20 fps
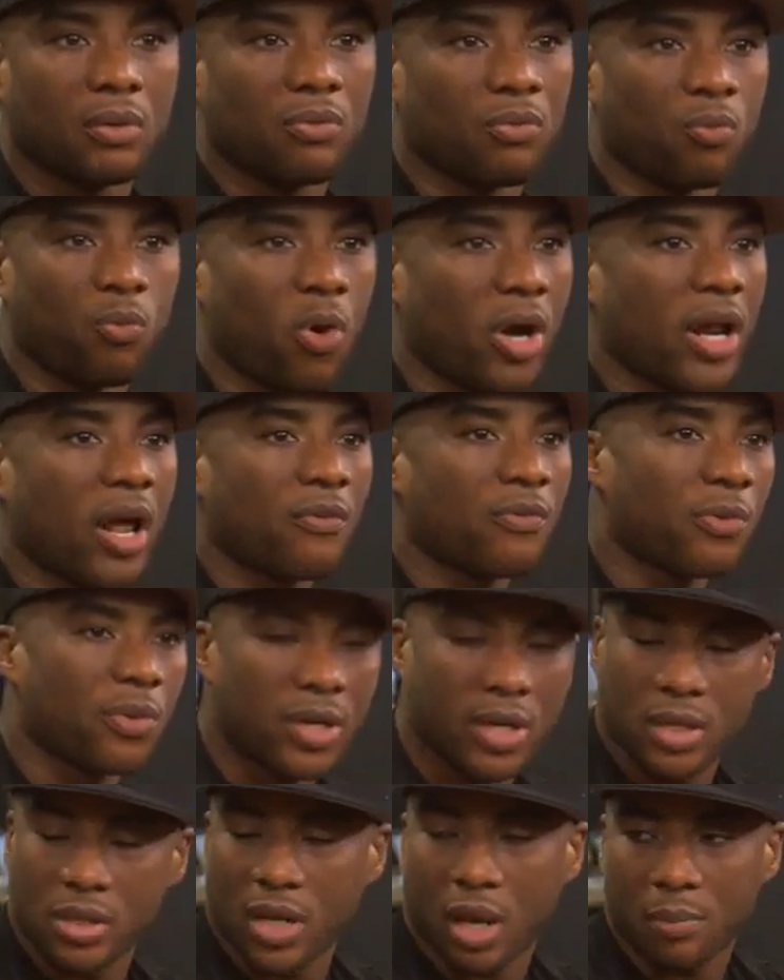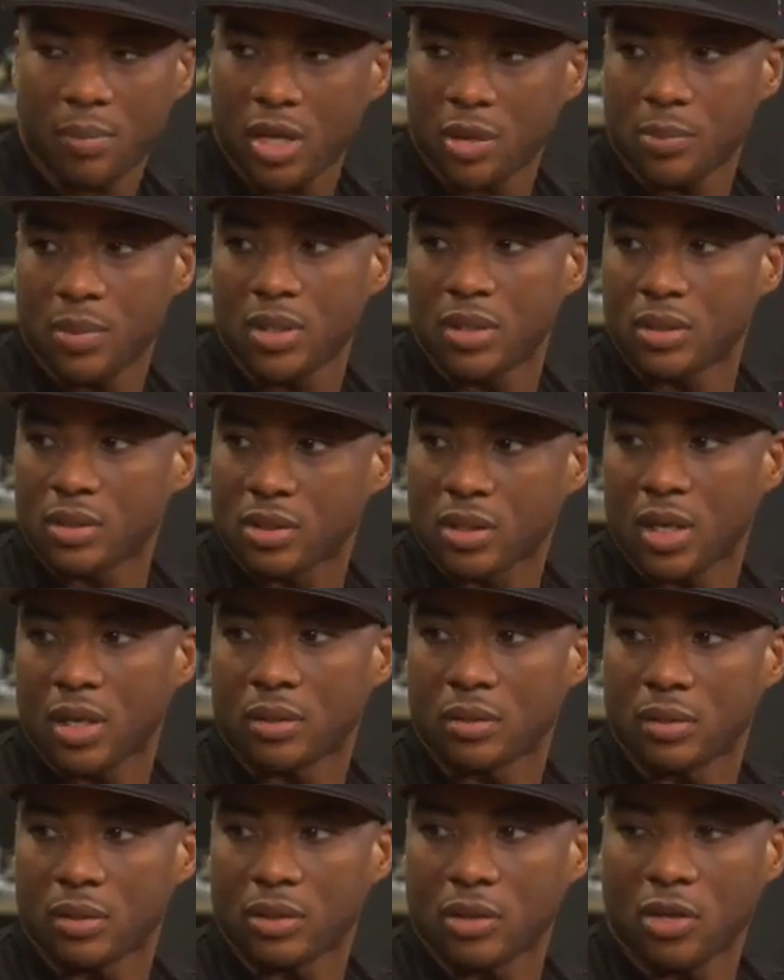whatever it is I may be
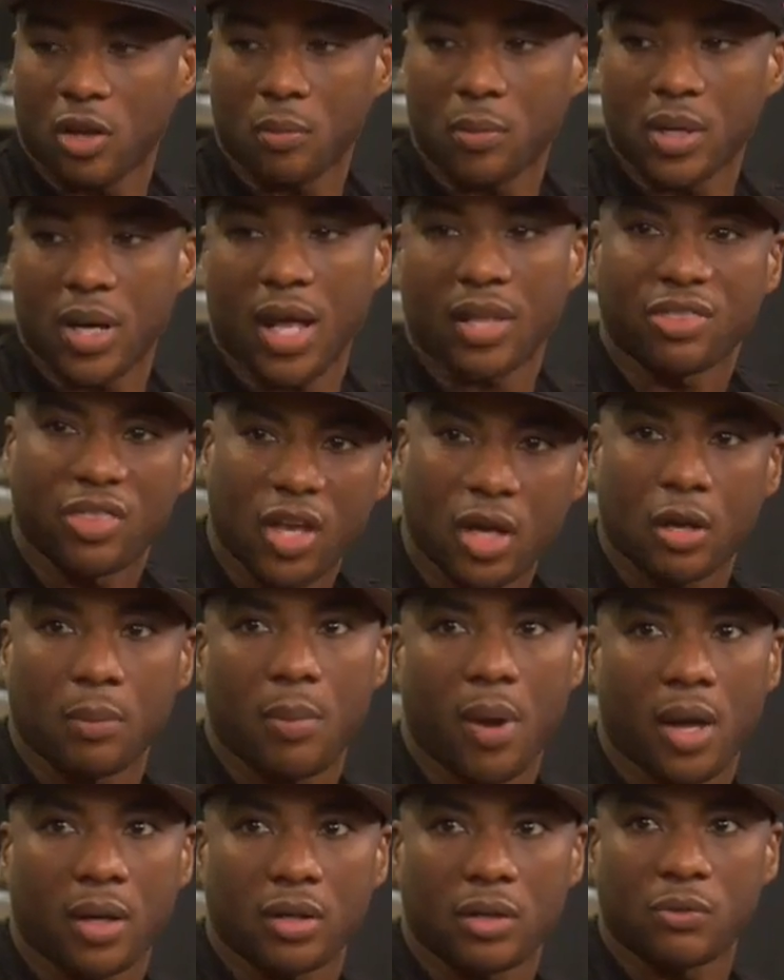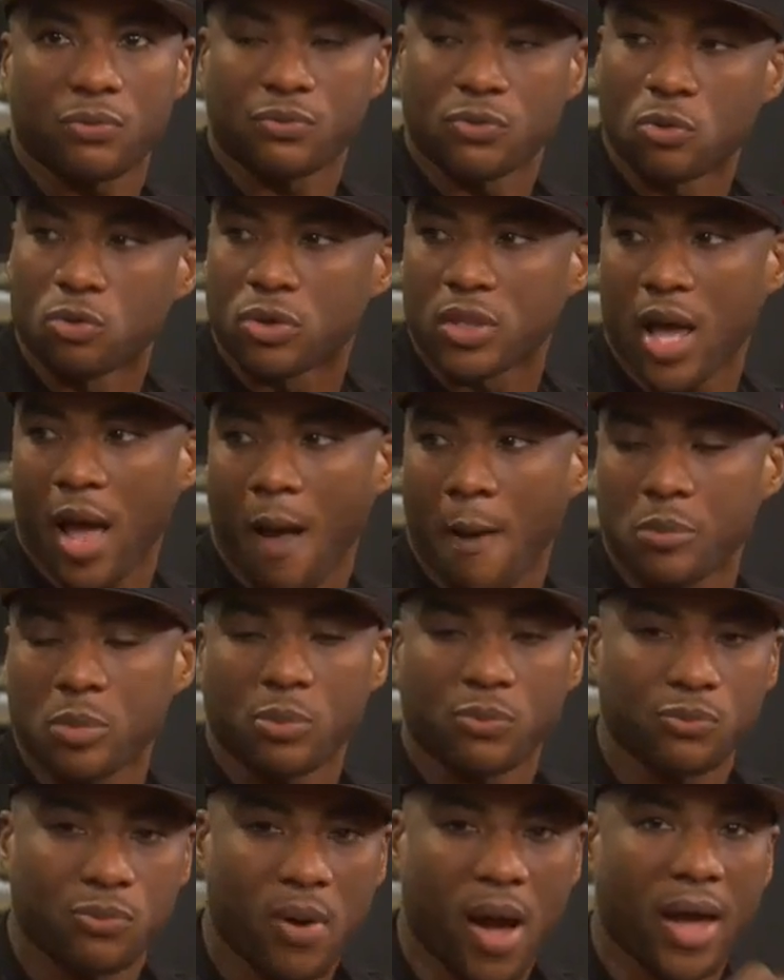discussing. You know what I mean? I think about it a few times
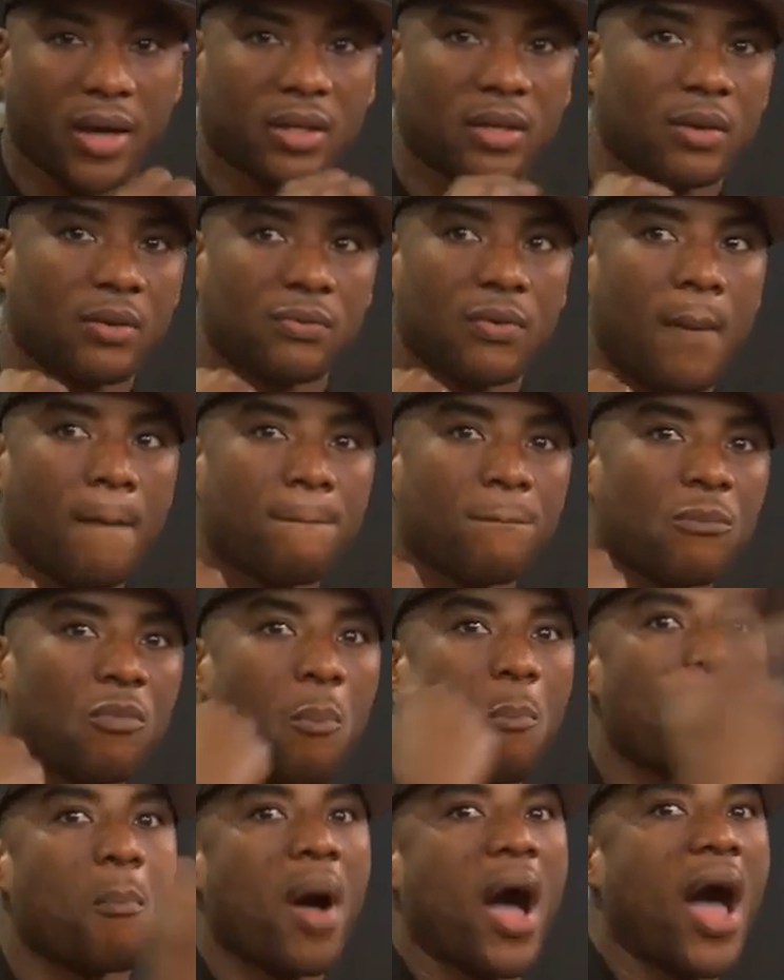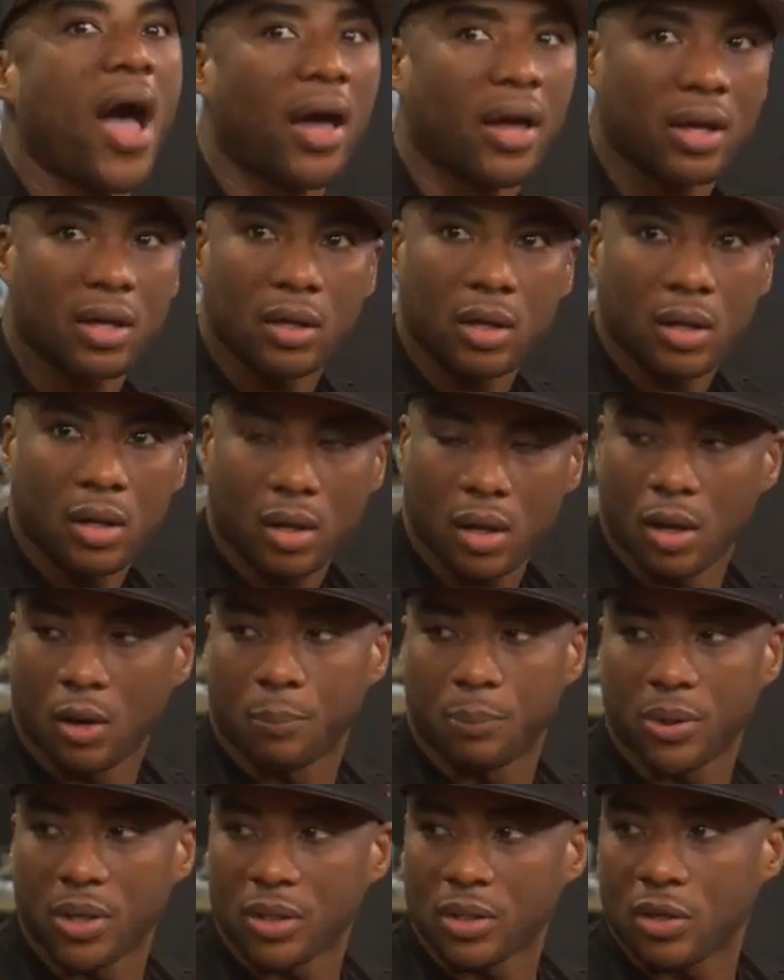before I give my
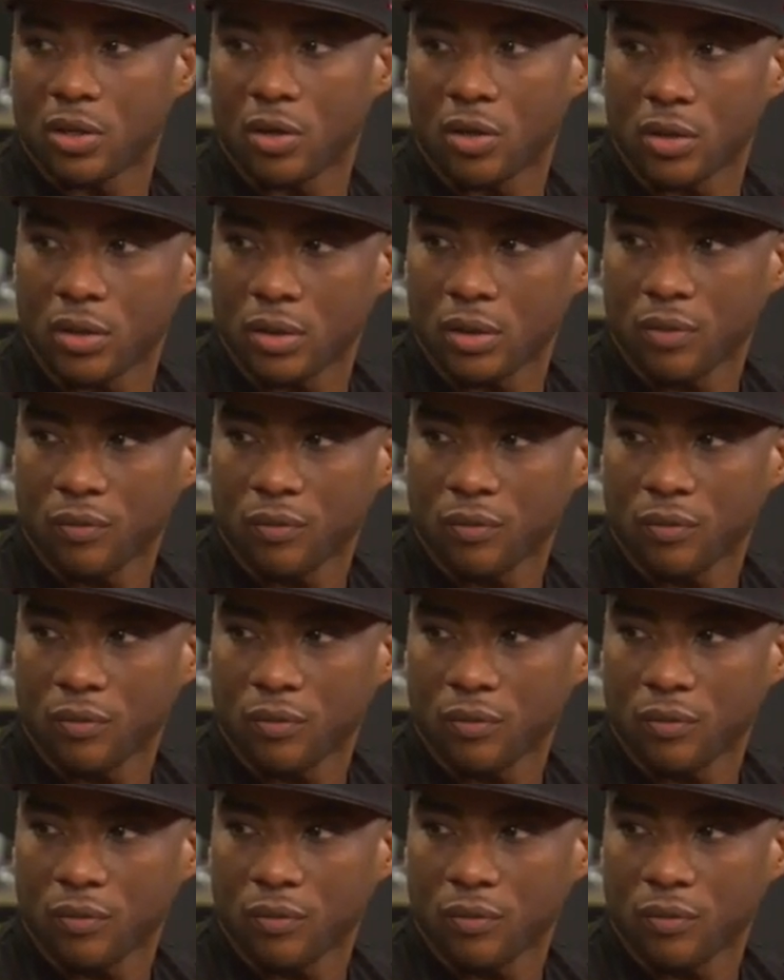opinion on it.